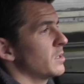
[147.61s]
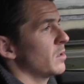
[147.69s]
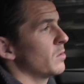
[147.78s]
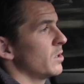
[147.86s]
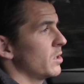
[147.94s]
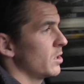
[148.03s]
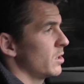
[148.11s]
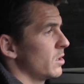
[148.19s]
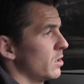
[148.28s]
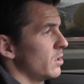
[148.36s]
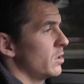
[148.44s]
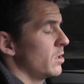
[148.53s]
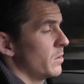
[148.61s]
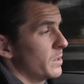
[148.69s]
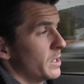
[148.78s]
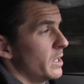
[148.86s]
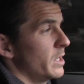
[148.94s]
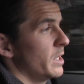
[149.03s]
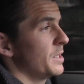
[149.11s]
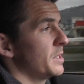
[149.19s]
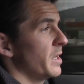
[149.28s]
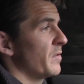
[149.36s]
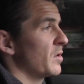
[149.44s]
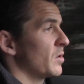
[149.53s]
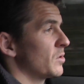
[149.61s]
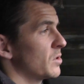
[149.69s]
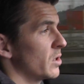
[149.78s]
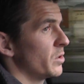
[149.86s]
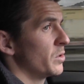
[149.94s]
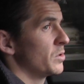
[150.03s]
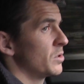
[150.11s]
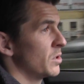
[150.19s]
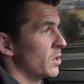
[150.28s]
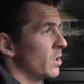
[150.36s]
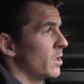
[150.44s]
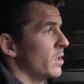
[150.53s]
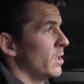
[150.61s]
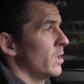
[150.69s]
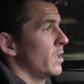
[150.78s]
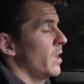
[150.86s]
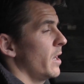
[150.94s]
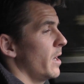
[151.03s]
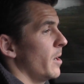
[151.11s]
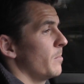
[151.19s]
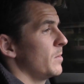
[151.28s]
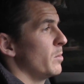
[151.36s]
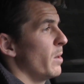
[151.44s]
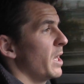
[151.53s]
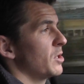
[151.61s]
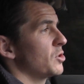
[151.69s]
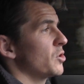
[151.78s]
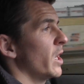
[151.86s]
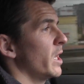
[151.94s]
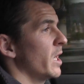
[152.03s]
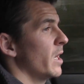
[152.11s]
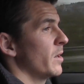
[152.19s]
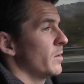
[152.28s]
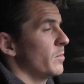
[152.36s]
So, you know, it is difficult to lose your main striker,